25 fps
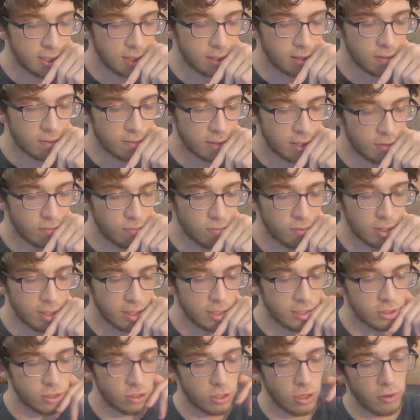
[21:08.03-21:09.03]

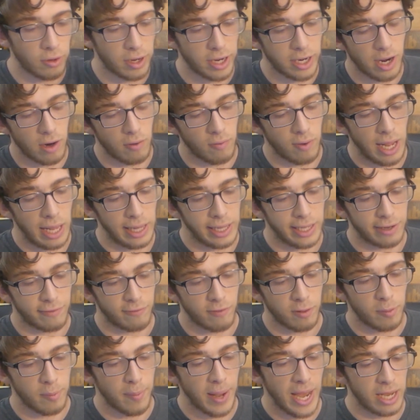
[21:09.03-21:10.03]
He's so good at rallying
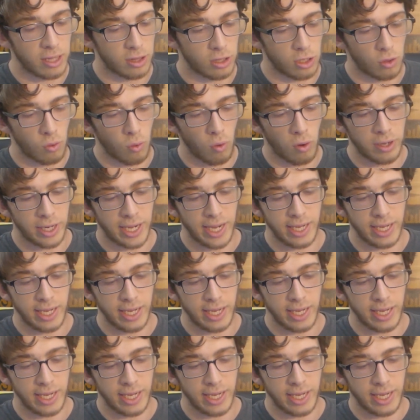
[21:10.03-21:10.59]
from the back of the court.